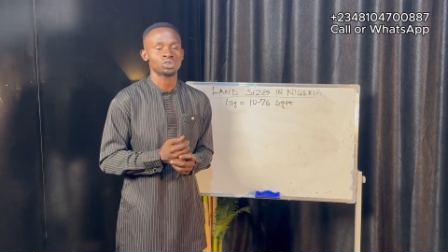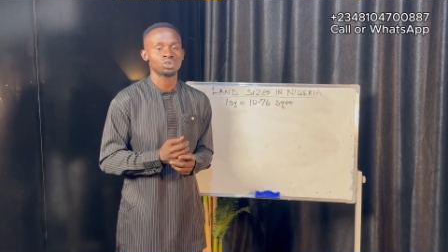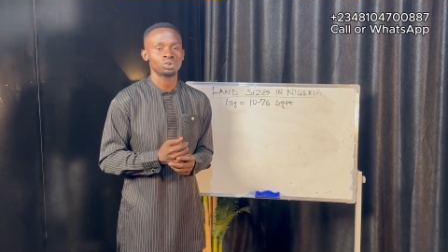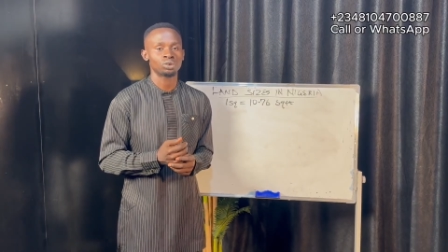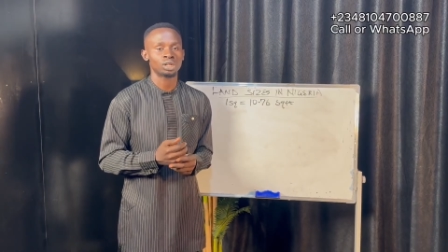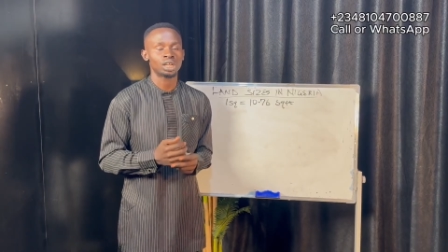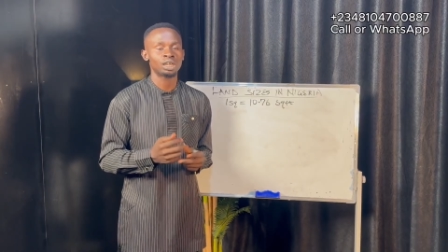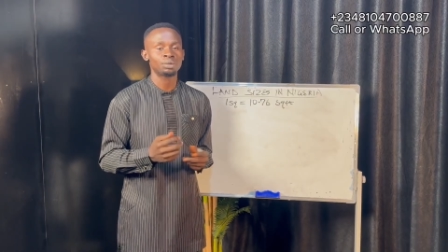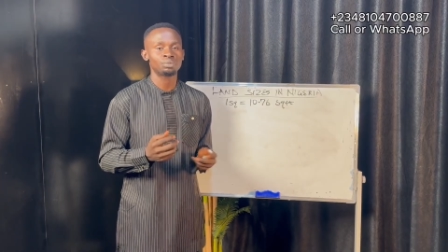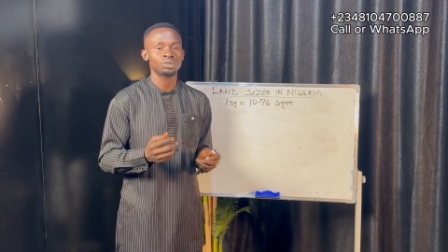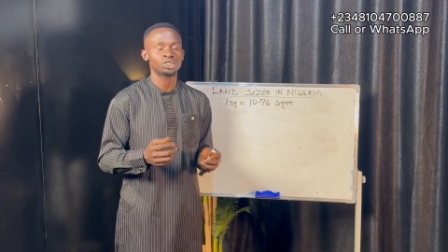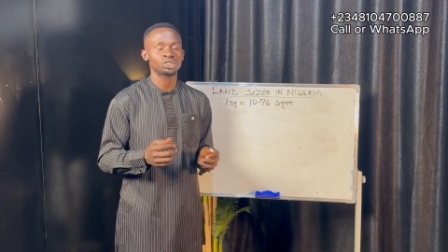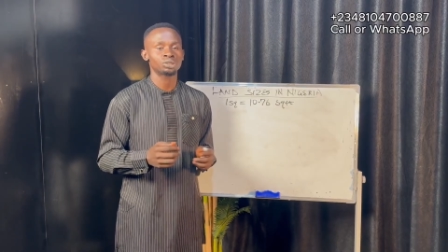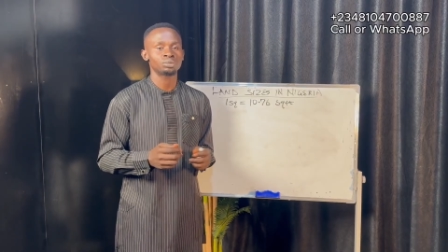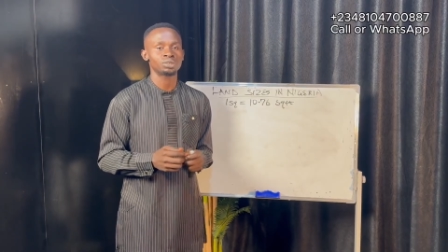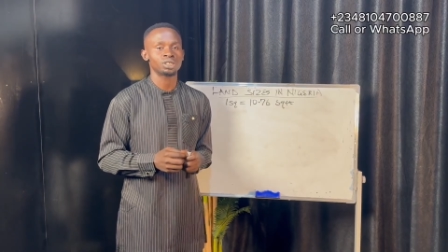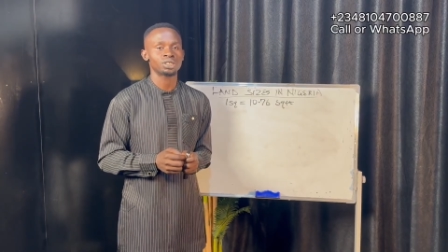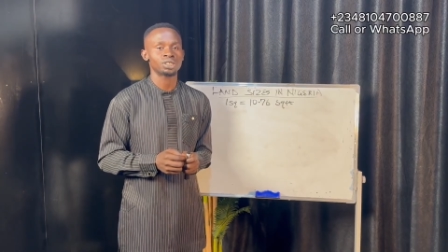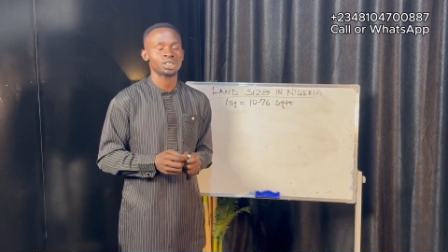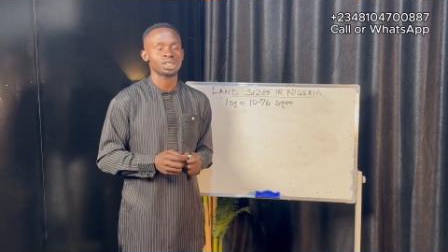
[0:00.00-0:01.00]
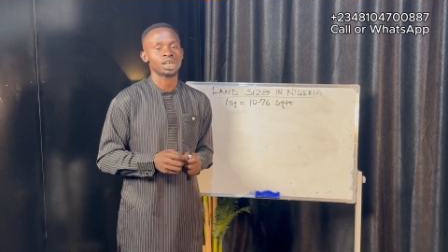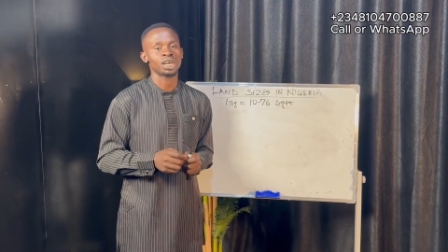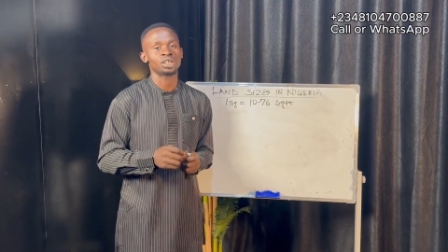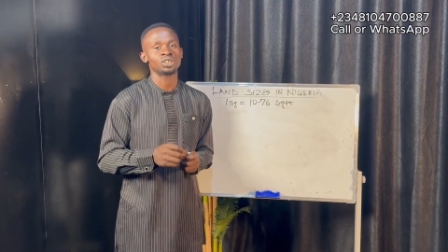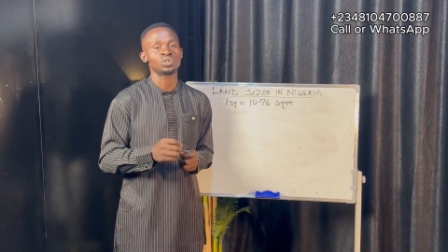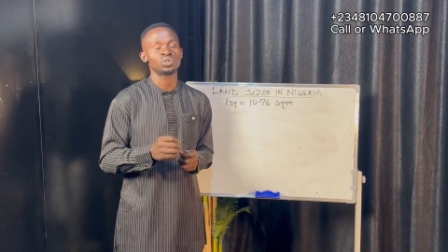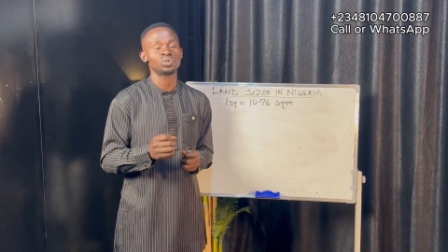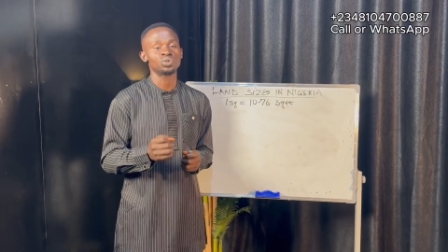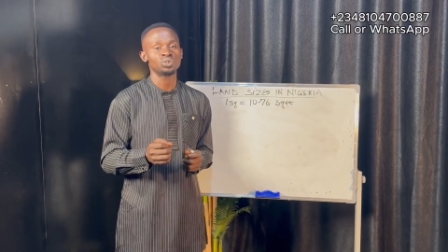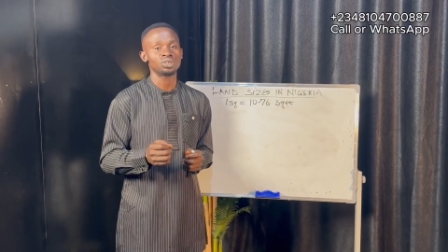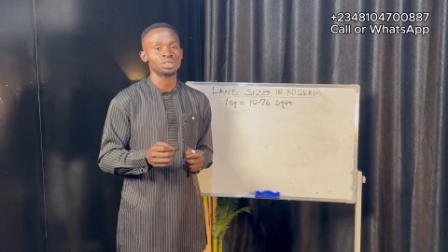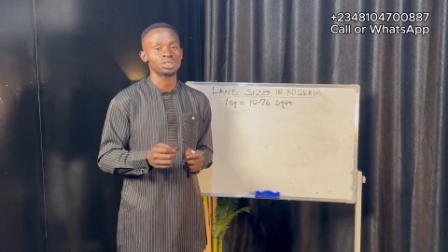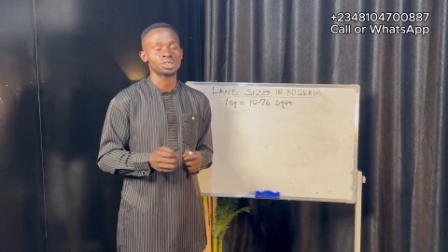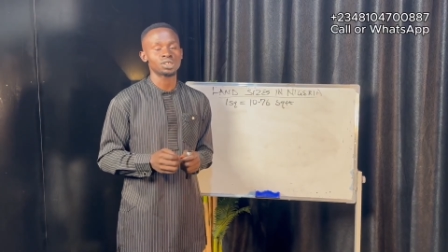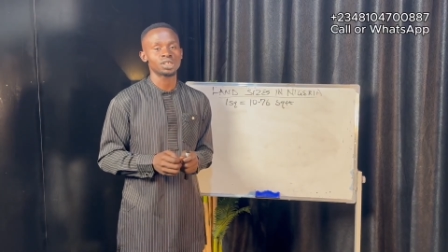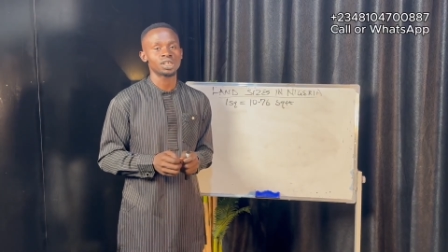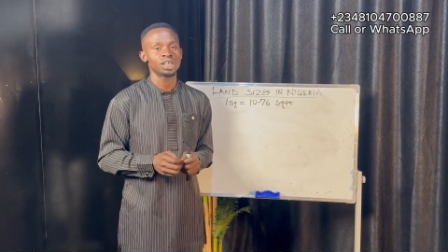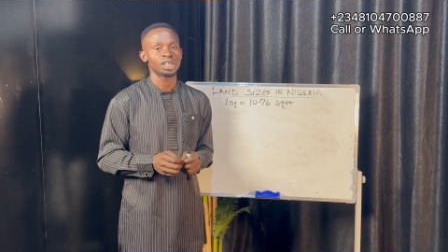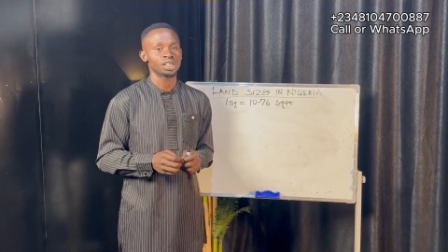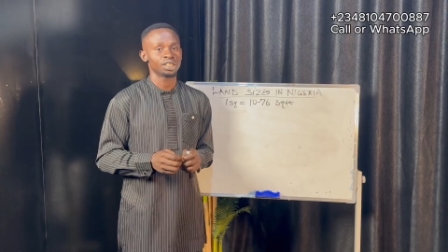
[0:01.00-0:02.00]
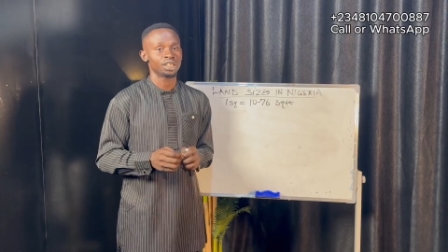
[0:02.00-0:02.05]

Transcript: So land measurements are units